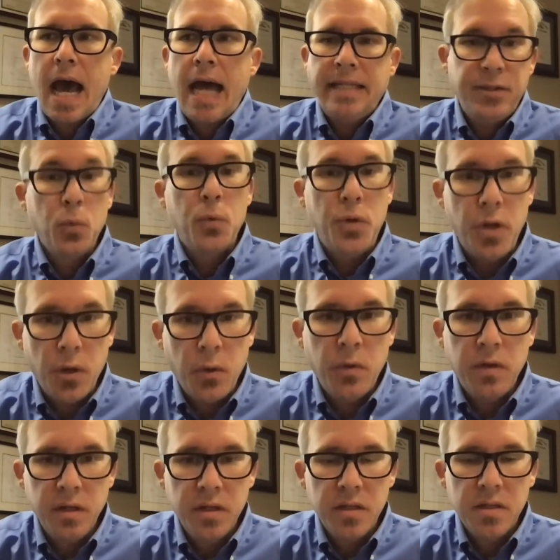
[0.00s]
don't know
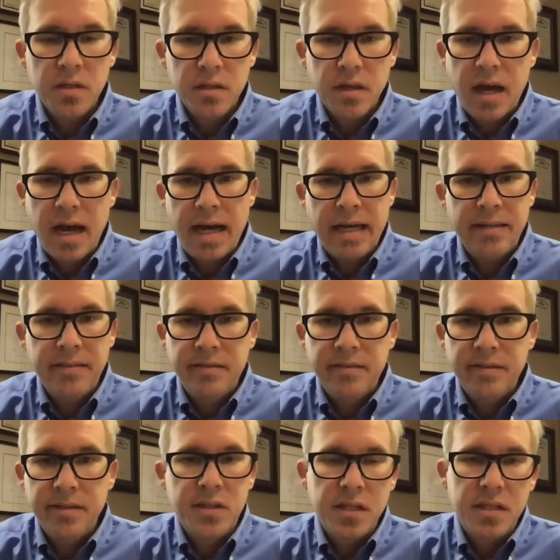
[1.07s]
this.
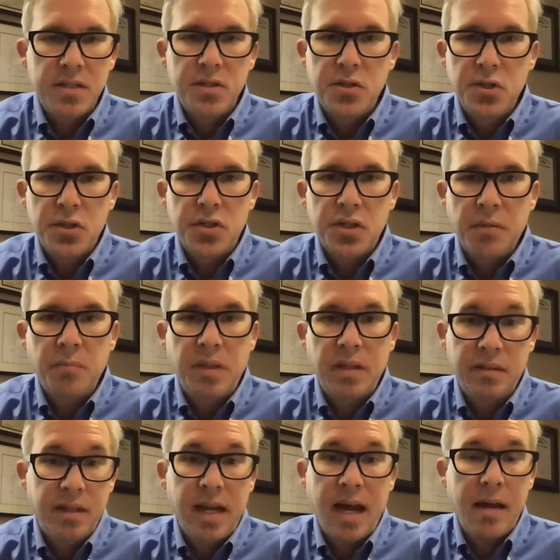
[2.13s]
This is just
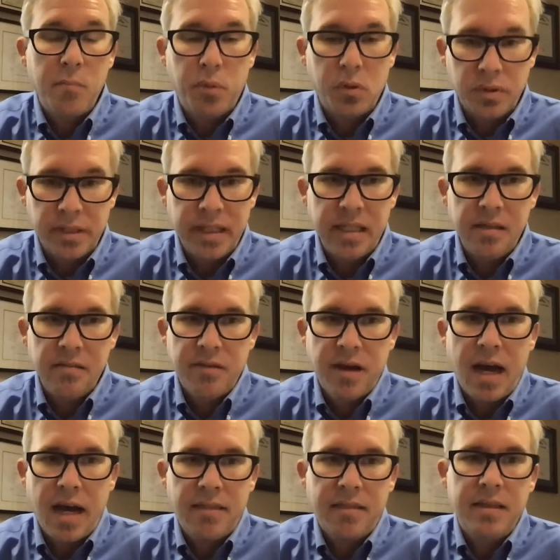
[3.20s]
something that I believe.
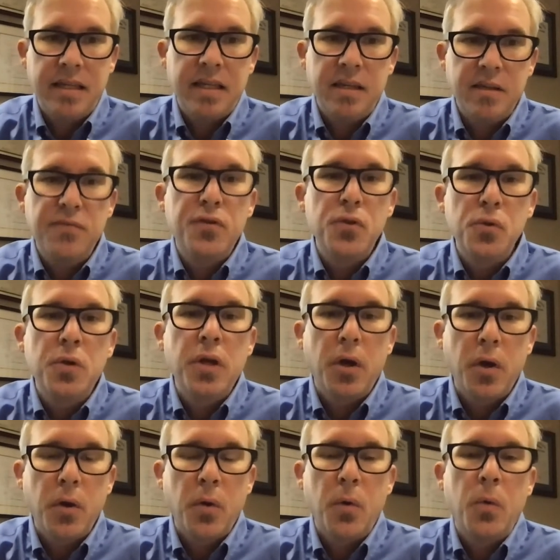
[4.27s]
I think if you
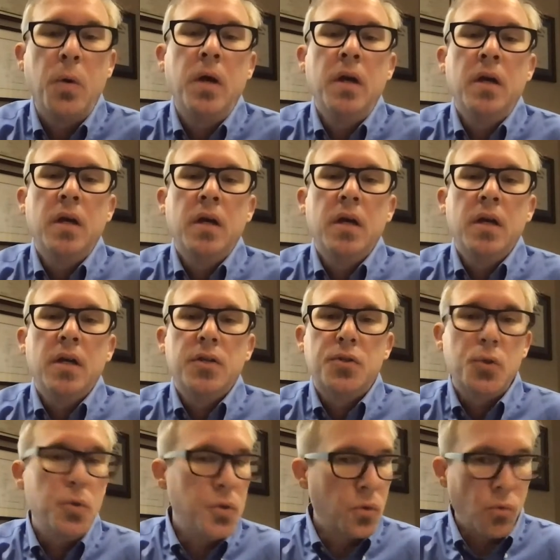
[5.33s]
go to
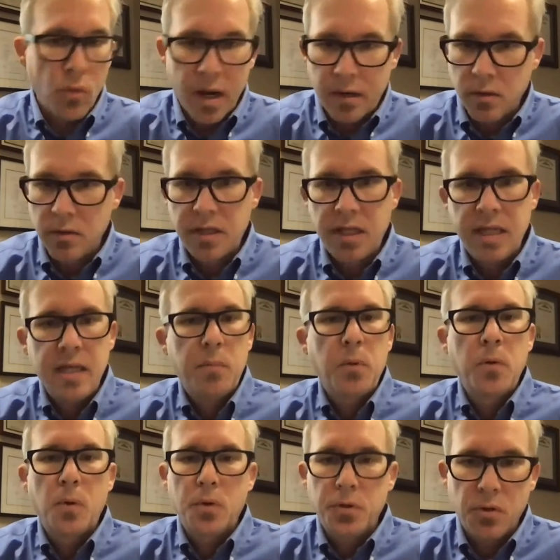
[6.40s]
your record keeper
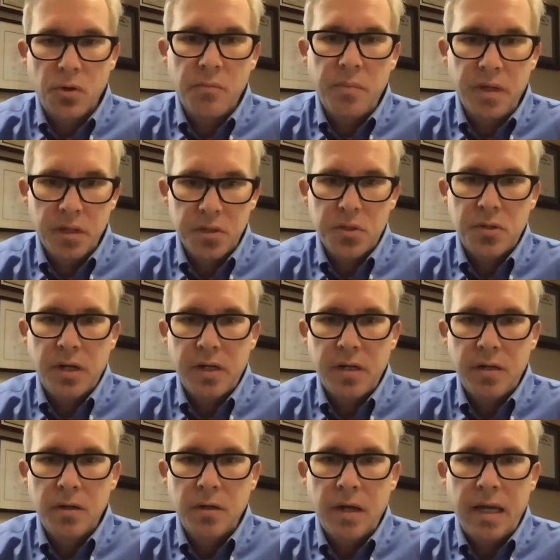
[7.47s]
or your
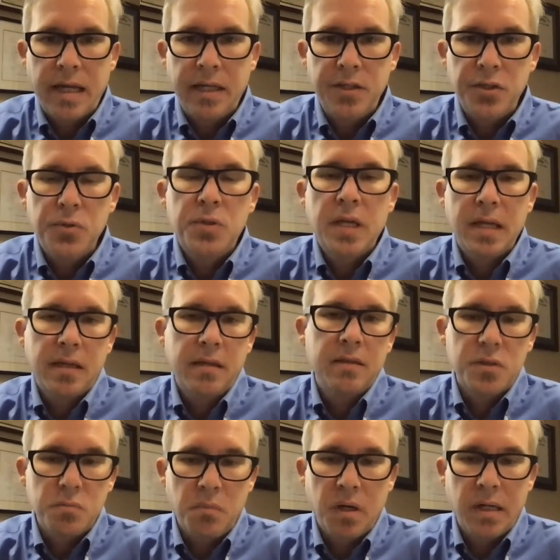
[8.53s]
administrator and you take
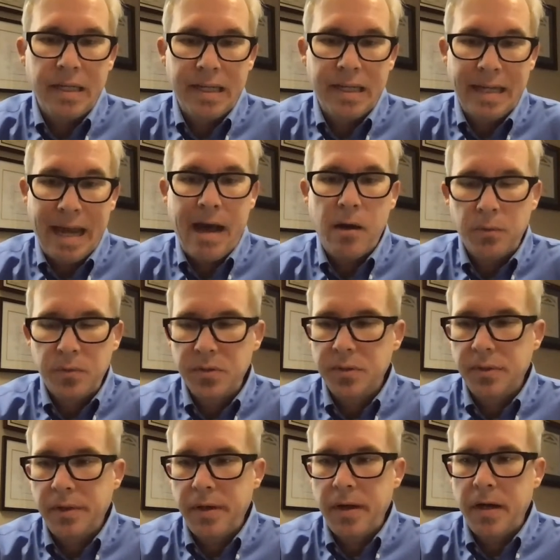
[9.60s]
this money out
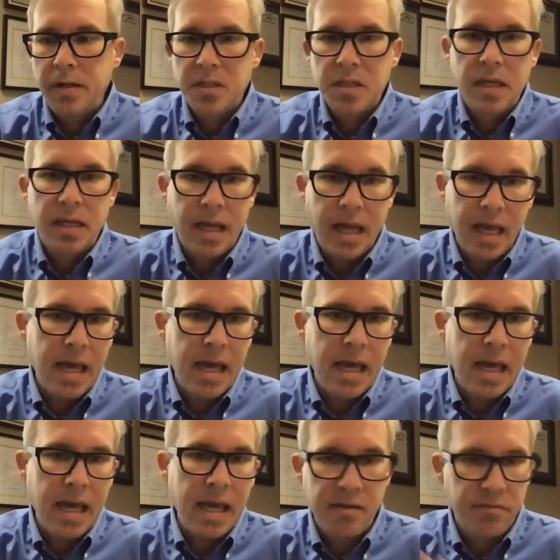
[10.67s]
saying,
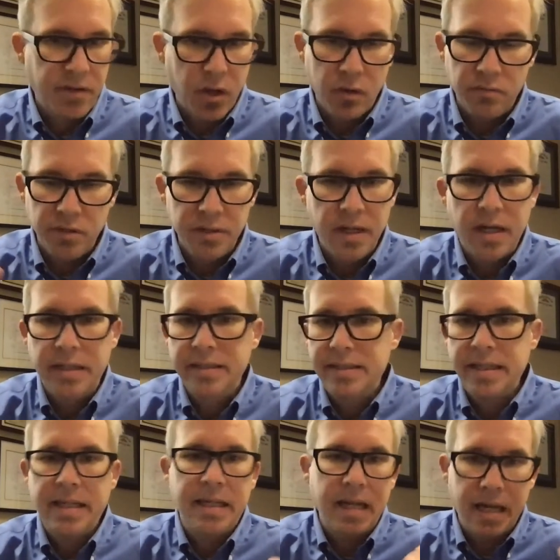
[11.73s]
hey, I have
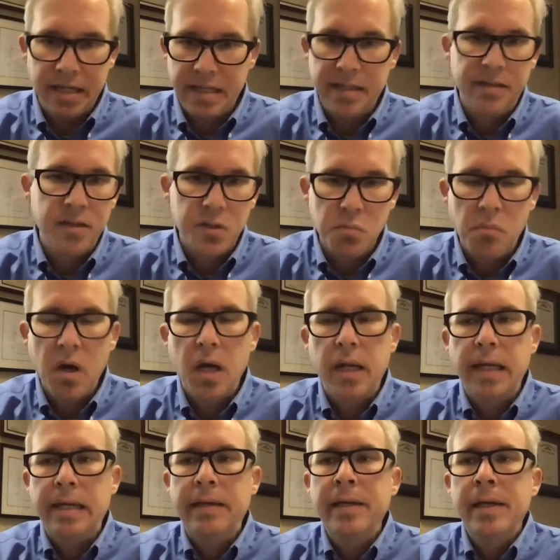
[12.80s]
COVID-19, I need this
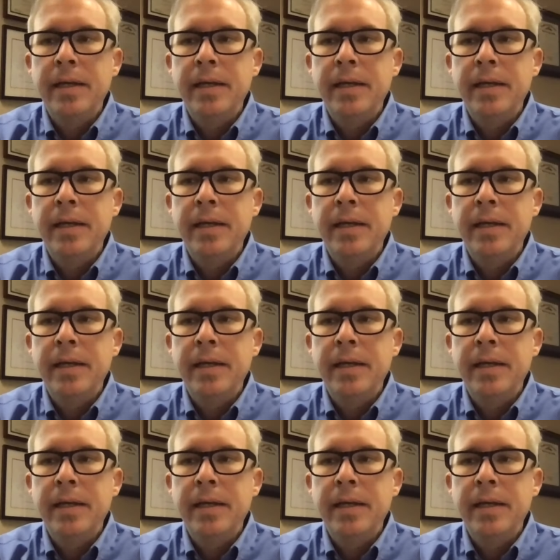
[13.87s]
money,